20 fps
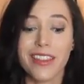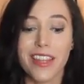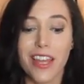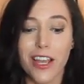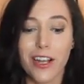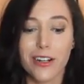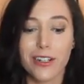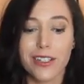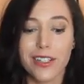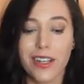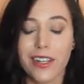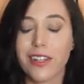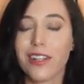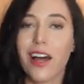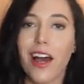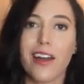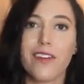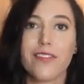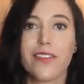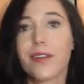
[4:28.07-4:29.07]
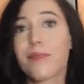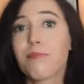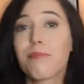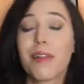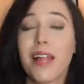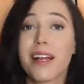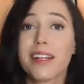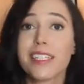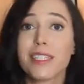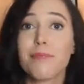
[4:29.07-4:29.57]
there's a lot of
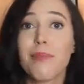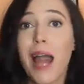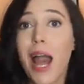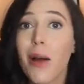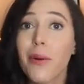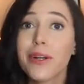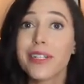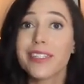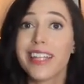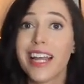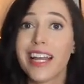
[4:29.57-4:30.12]
complex power